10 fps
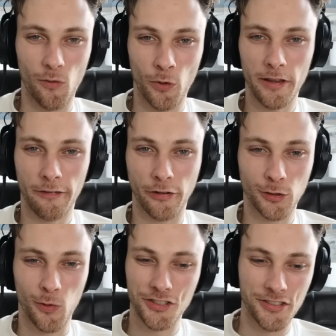One of the
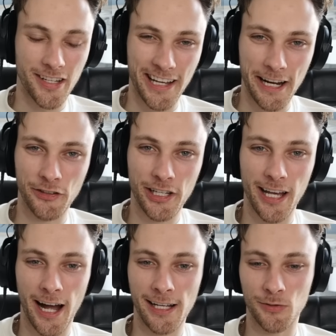first questions I ever get
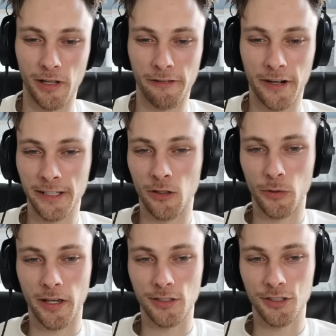asked when I find a
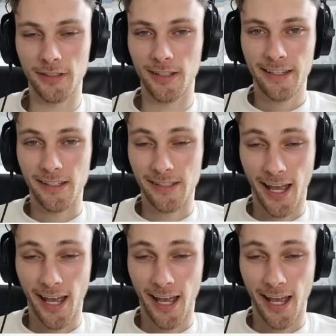location is